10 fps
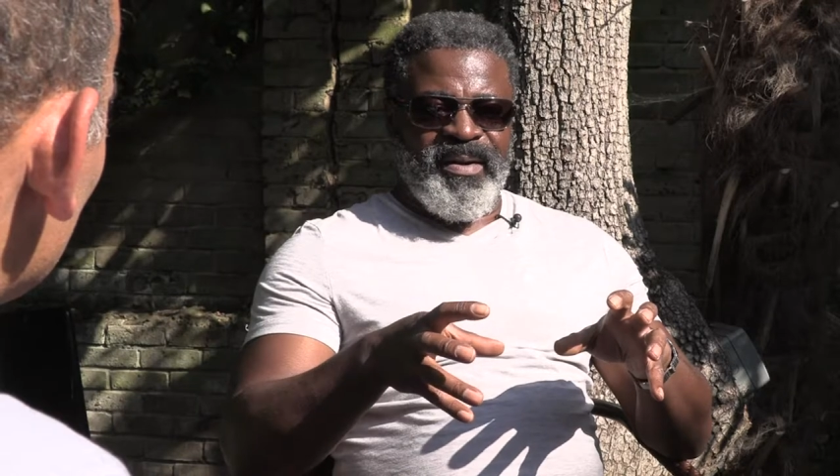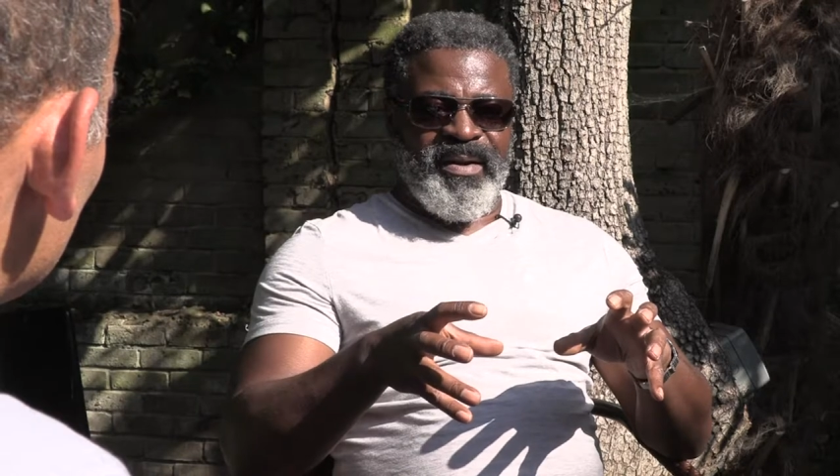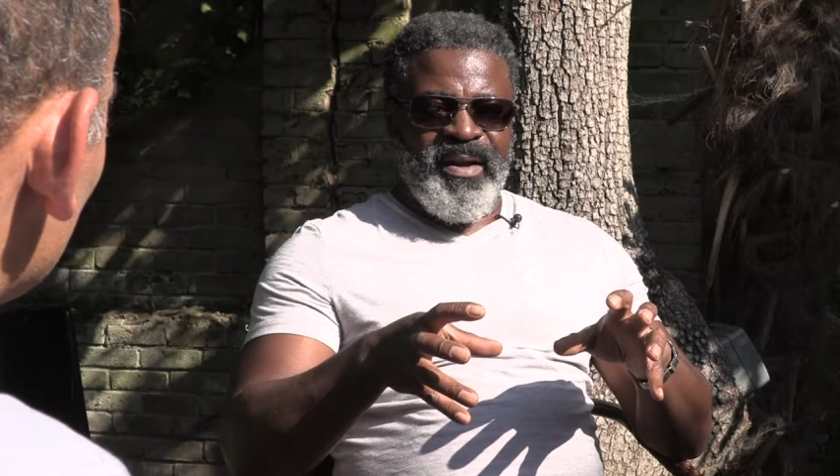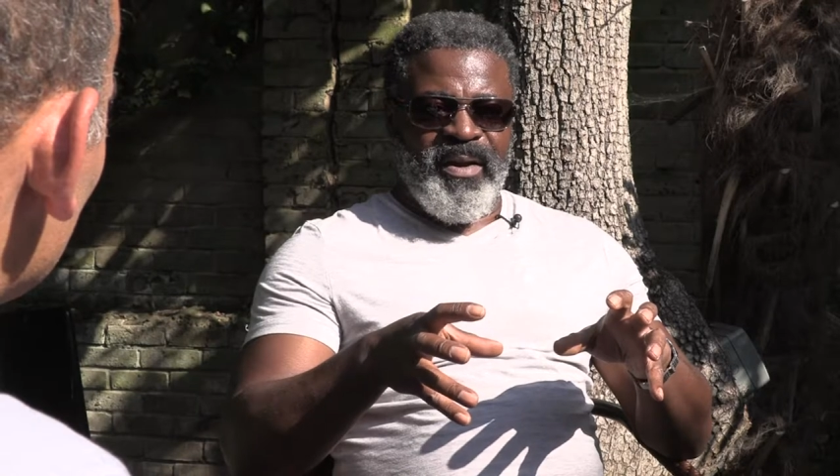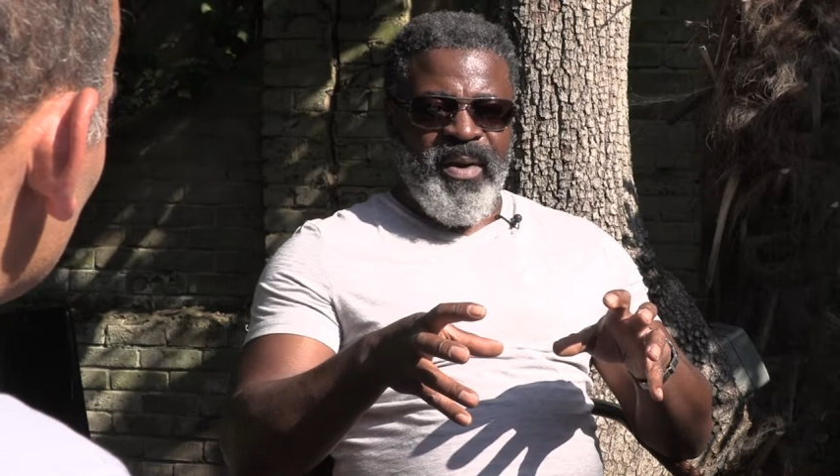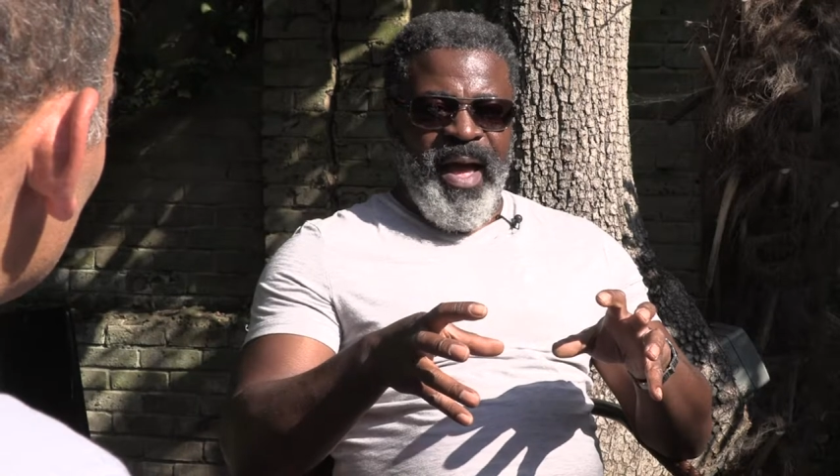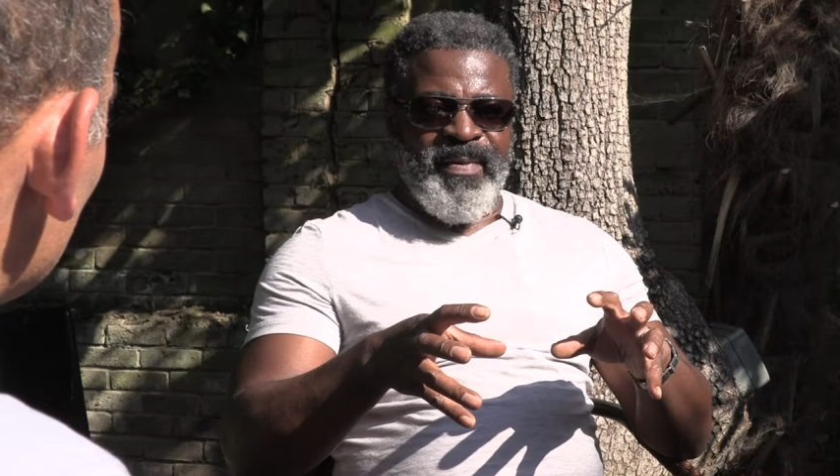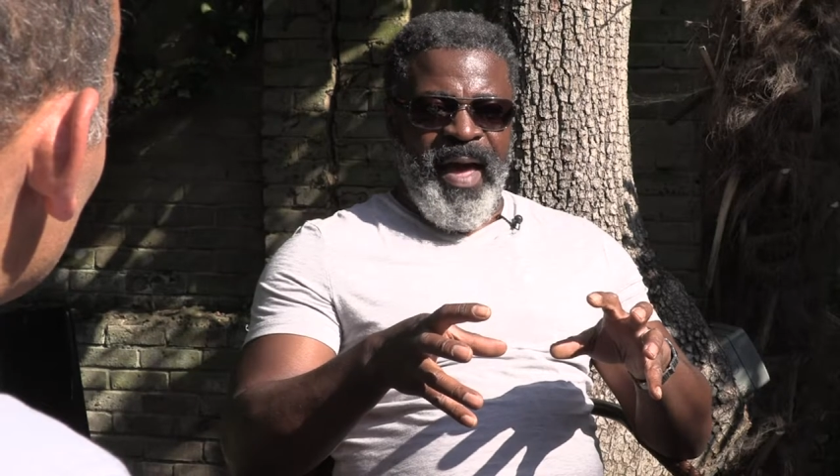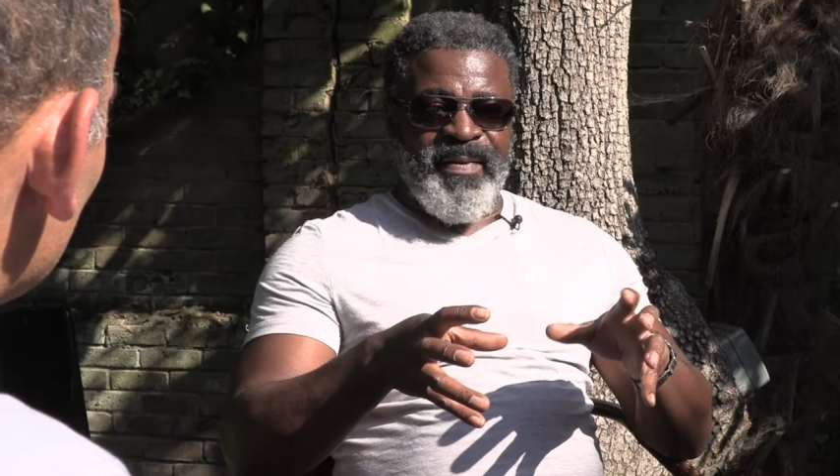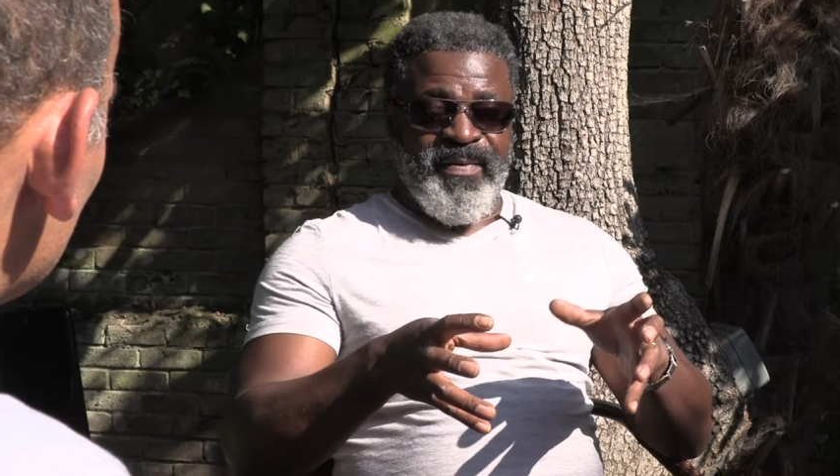you know
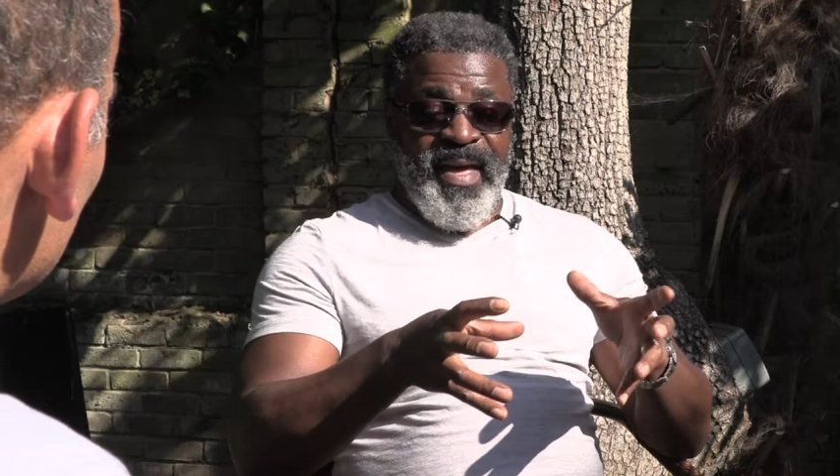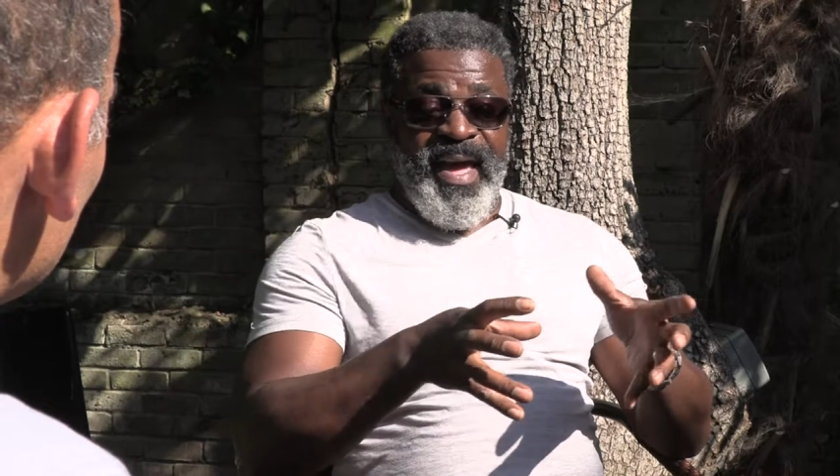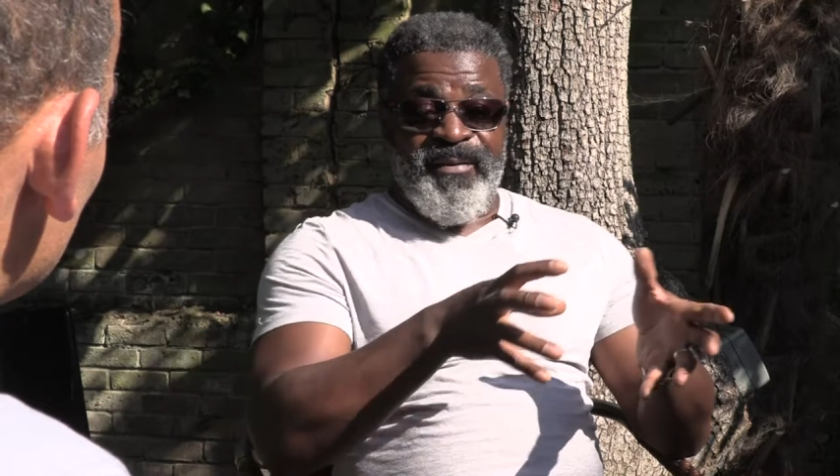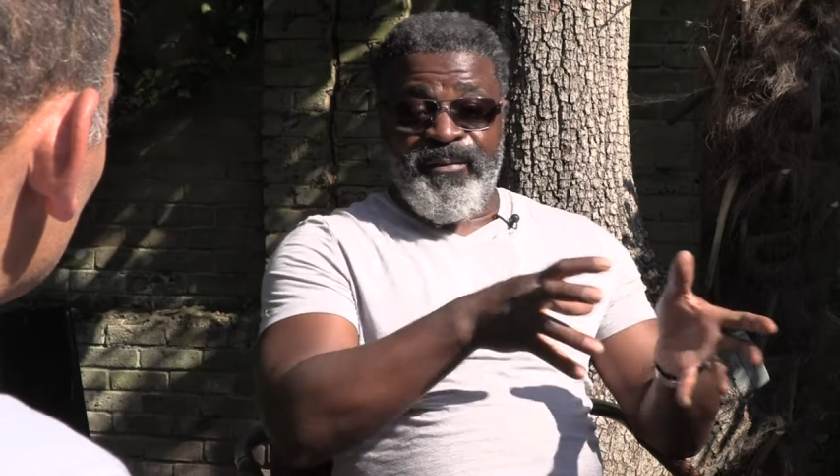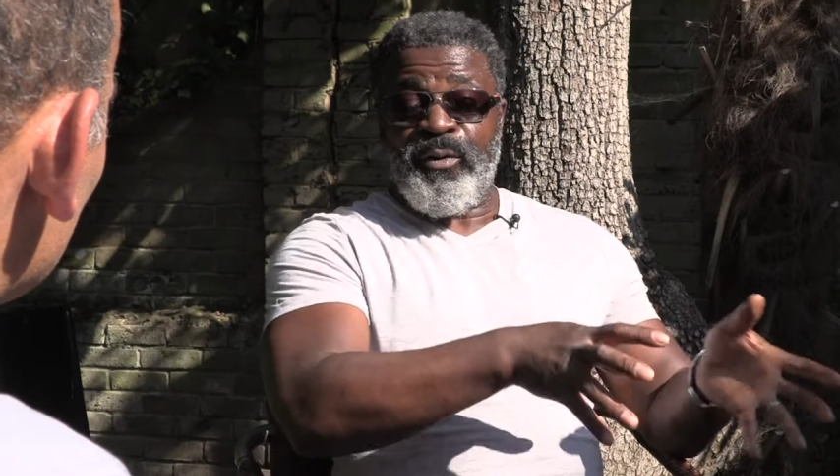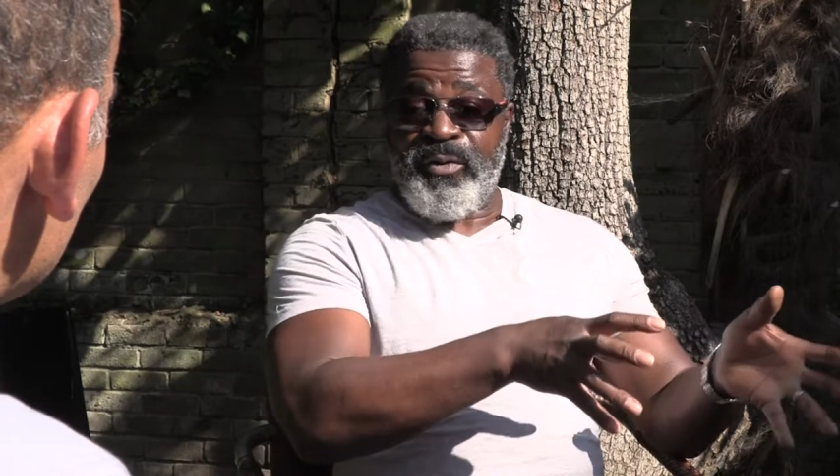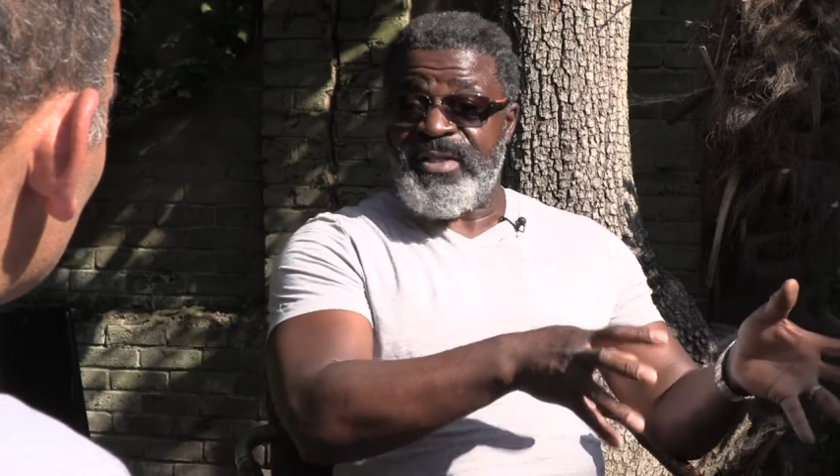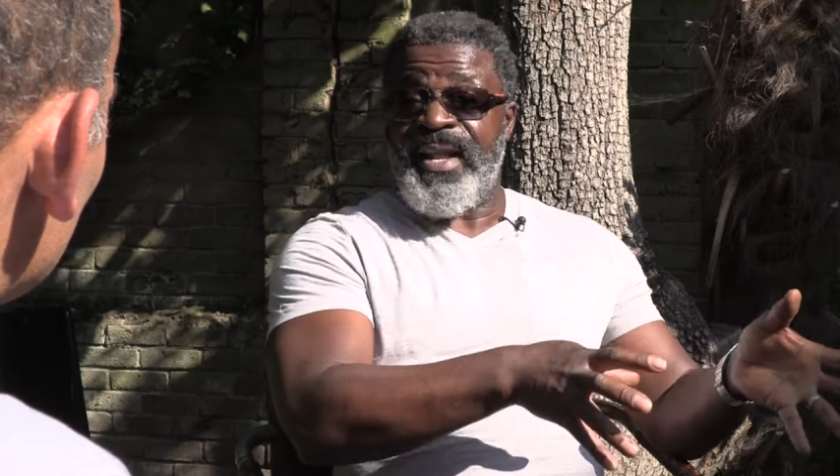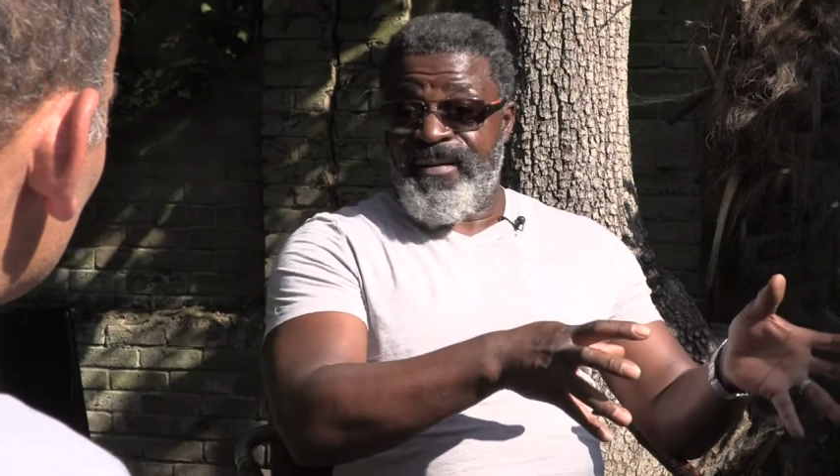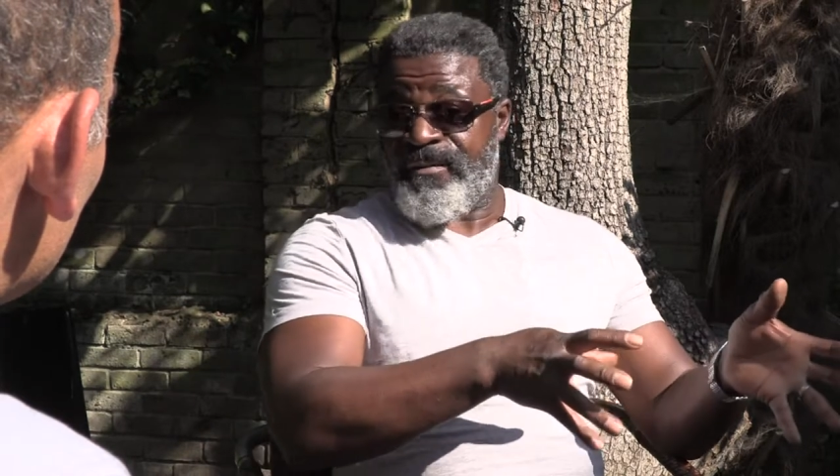and, and therefore
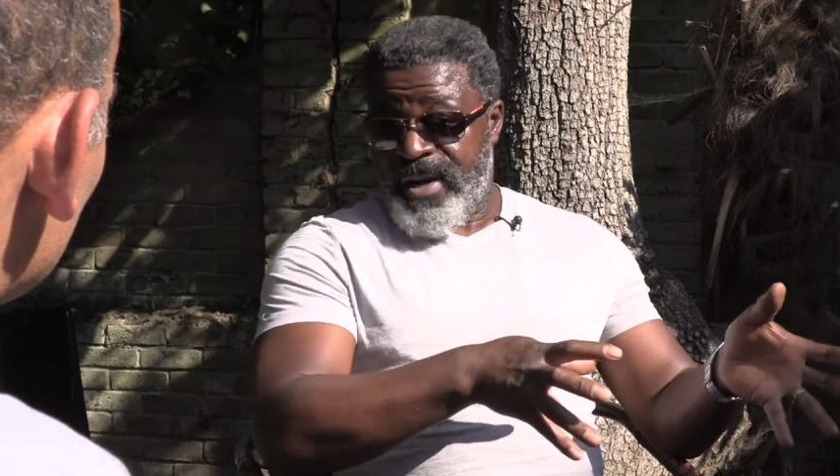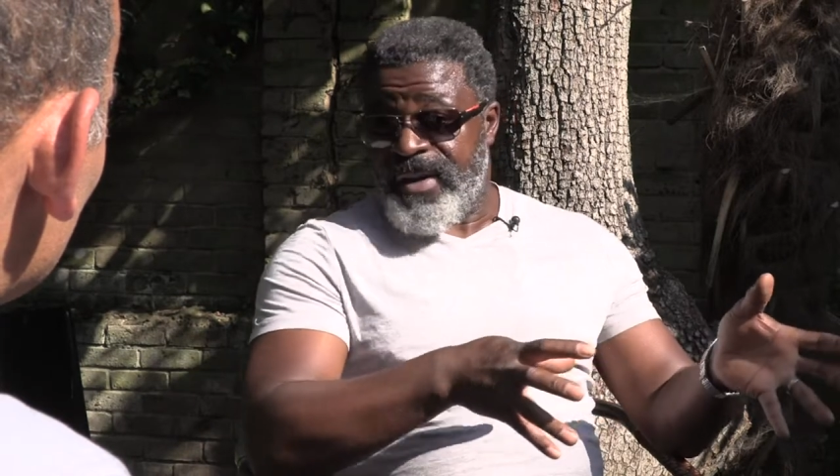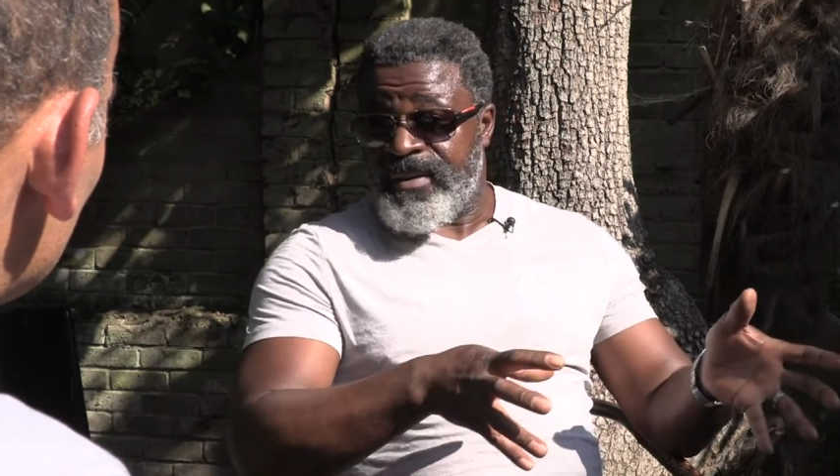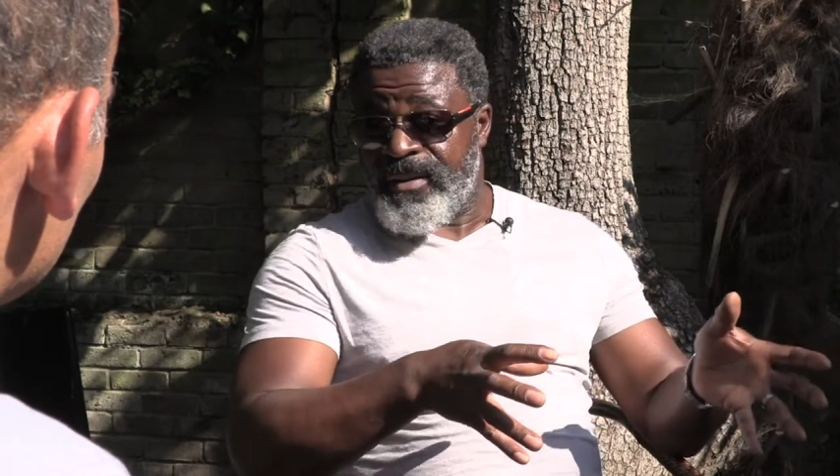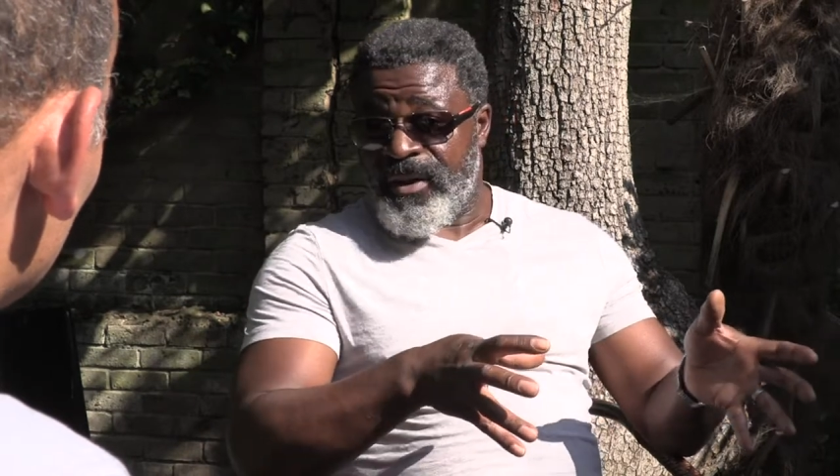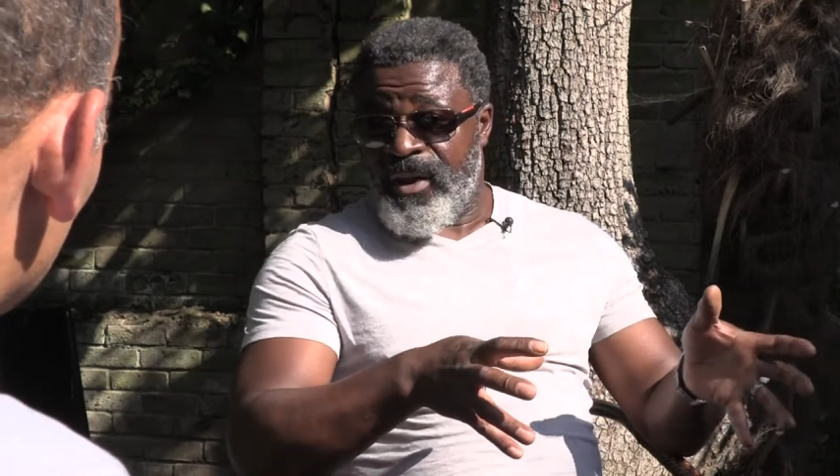slavery. You